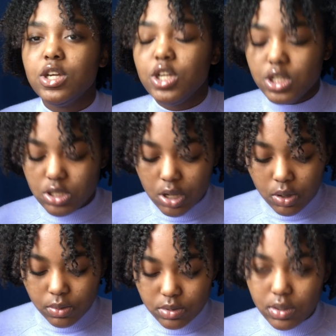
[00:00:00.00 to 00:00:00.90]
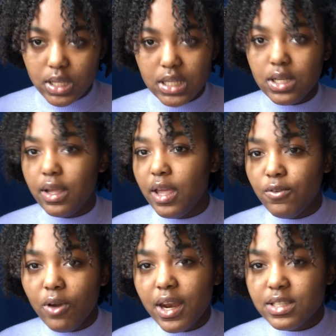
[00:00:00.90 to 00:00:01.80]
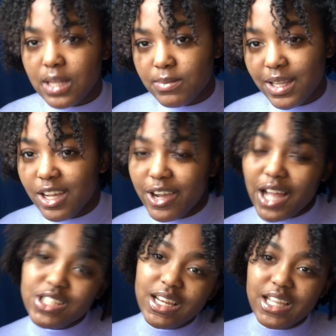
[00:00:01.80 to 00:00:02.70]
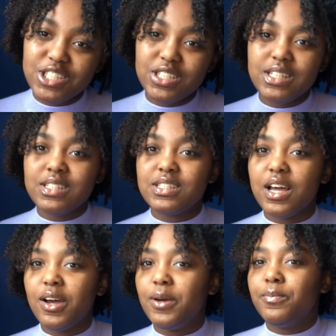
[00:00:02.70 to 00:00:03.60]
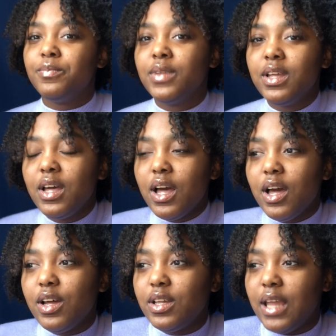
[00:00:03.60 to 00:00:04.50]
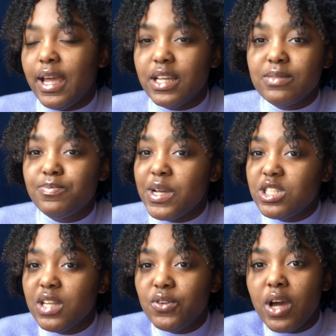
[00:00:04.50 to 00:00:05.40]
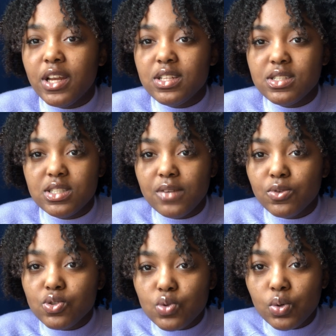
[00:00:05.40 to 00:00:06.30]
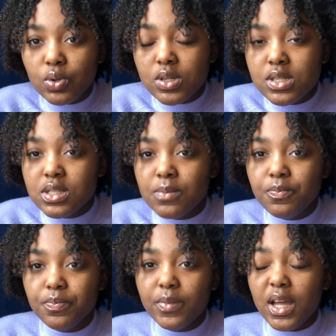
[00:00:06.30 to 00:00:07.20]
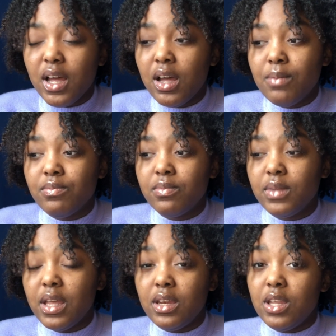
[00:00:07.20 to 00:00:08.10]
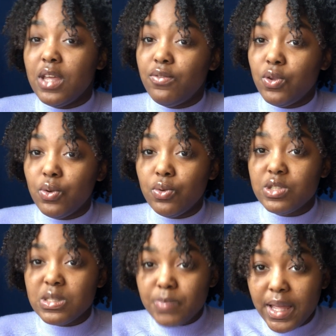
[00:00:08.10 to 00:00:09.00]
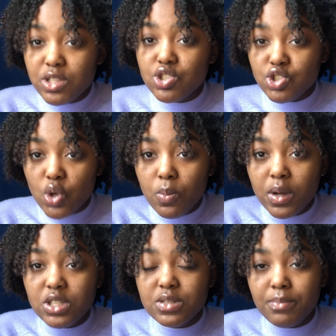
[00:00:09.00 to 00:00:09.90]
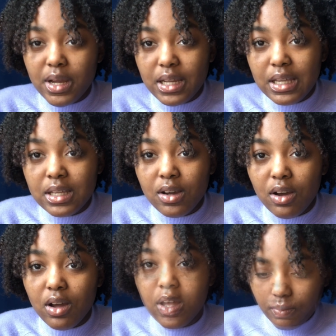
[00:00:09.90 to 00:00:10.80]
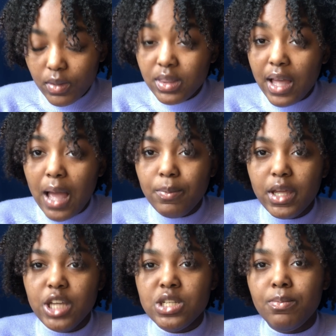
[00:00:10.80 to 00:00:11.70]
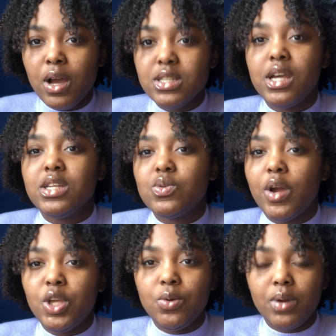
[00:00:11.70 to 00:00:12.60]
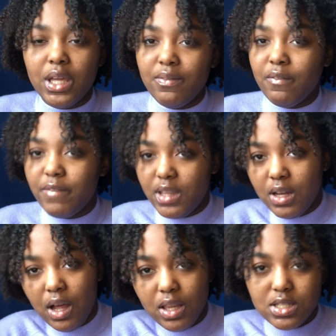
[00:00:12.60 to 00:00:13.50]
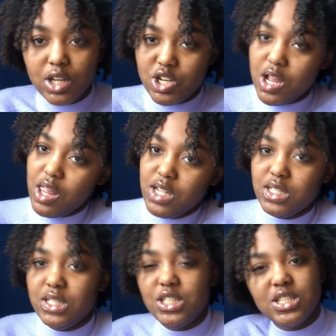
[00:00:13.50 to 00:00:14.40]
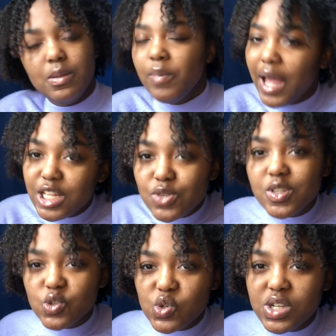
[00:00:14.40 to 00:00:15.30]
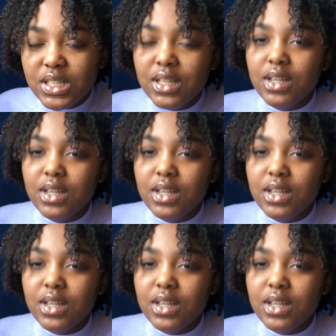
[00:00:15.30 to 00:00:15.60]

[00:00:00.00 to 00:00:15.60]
So if you got accepted, congratulations. Like especially if you got into several schools, and if you spent so much money on the application process where you were giving $50, $100 to just apply to a school,